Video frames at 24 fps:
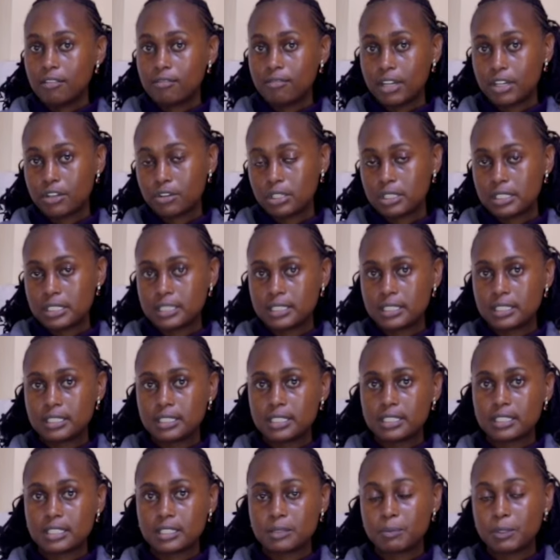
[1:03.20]
viral
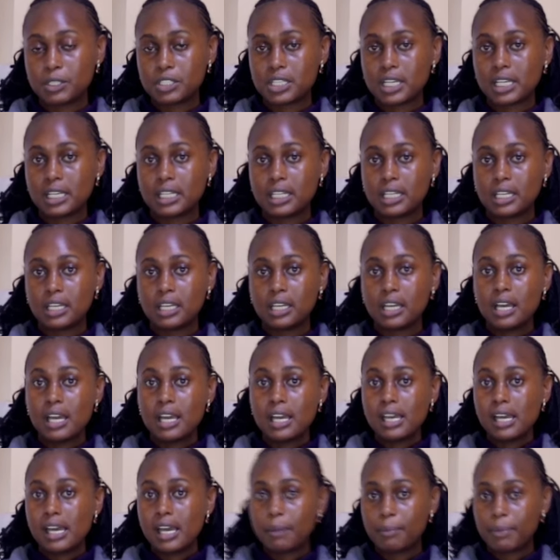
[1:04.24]
diseases, especially
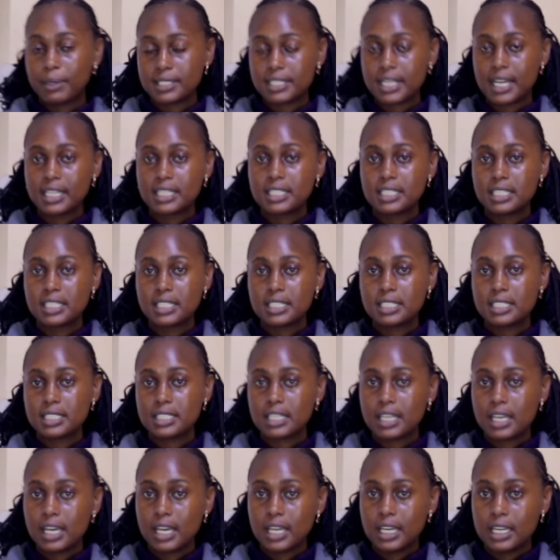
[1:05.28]

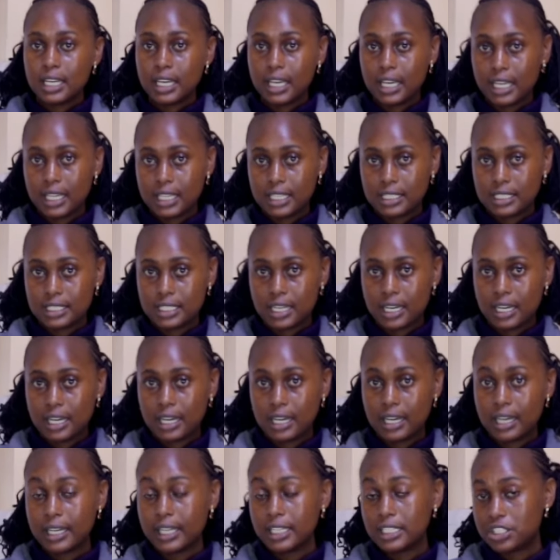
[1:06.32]
hepatitis and
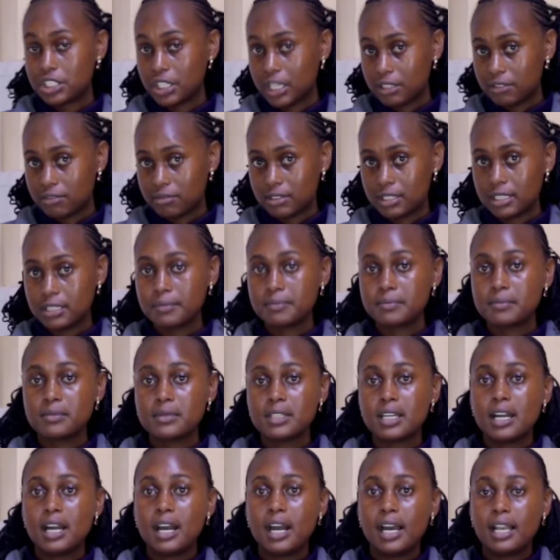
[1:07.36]

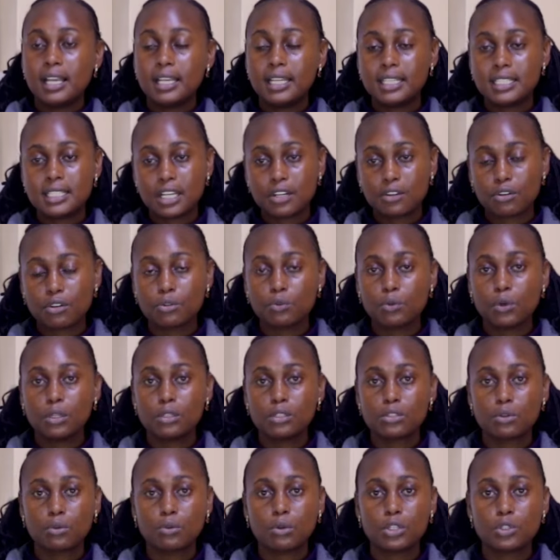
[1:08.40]
HIV. Later on, we're
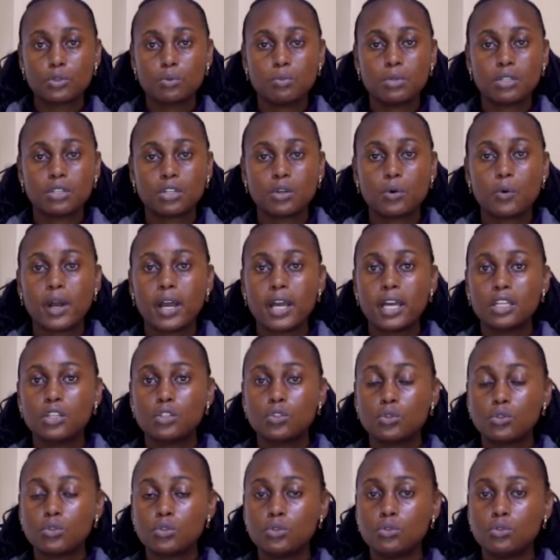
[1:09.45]
also going to be required to